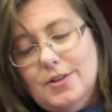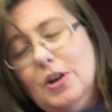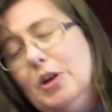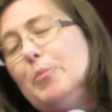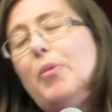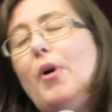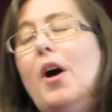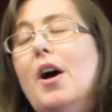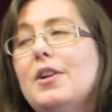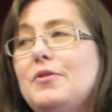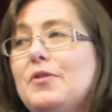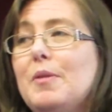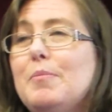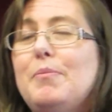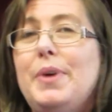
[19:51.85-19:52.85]
so apart
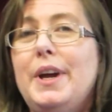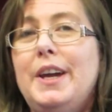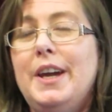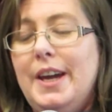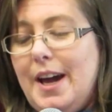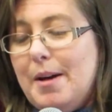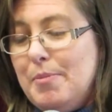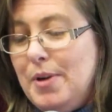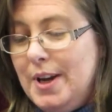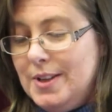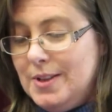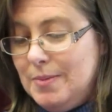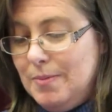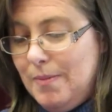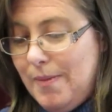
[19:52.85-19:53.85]
from picking up
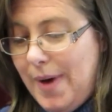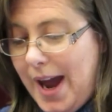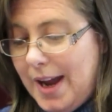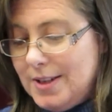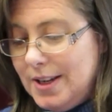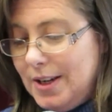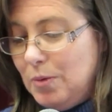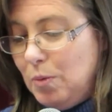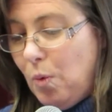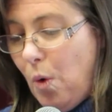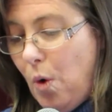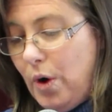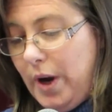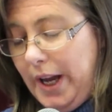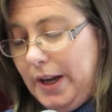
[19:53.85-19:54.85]
his mat and
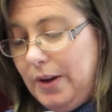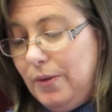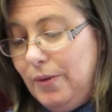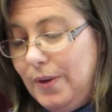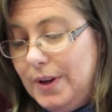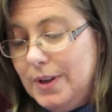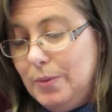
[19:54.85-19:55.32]
walking,